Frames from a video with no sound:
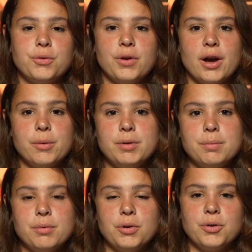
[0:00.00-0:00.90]
to help
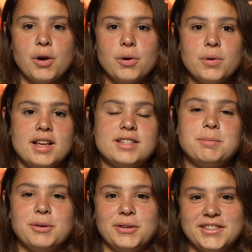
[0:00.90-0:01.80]
people grow as a
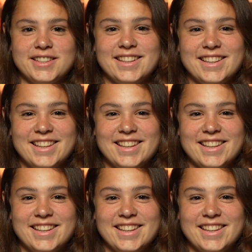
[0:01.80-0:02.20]
person.